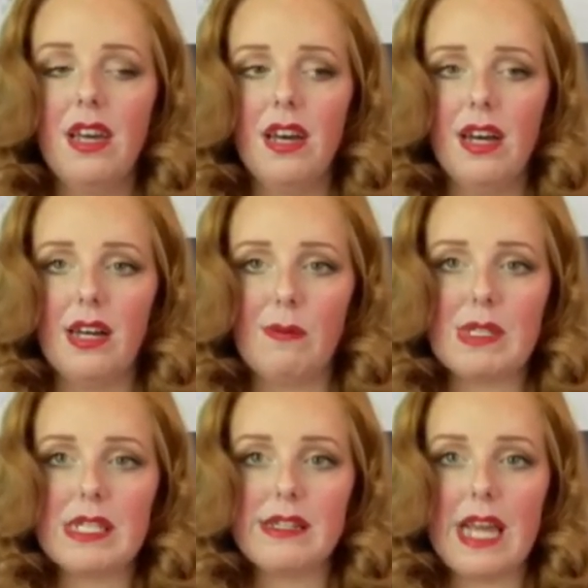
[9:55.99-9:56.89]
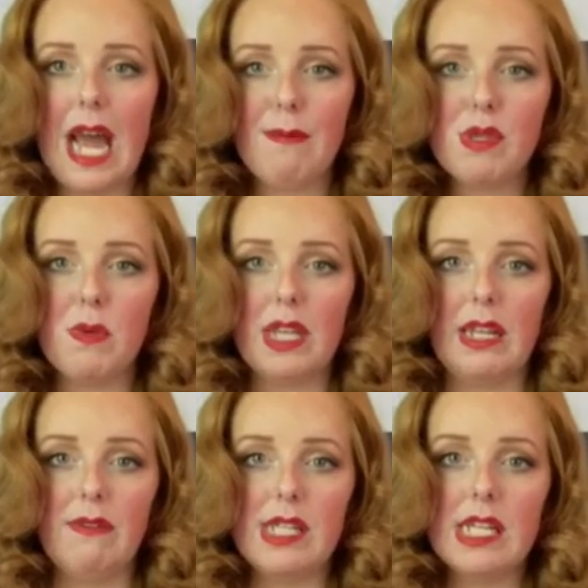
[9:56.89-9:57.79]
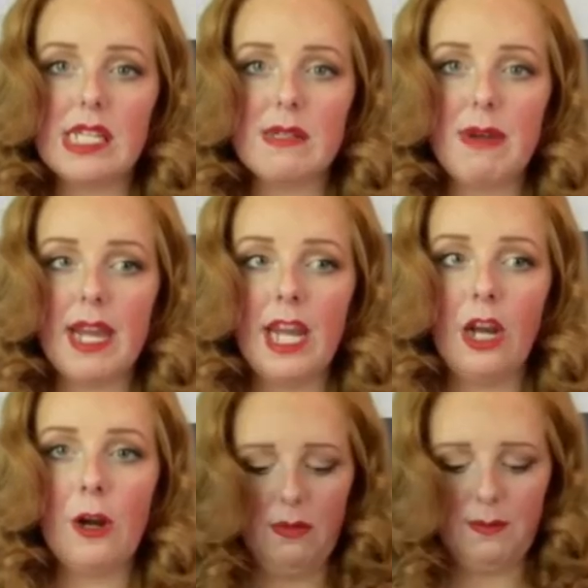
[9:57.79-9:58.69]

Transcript: um, snaps would leave dents in my hair.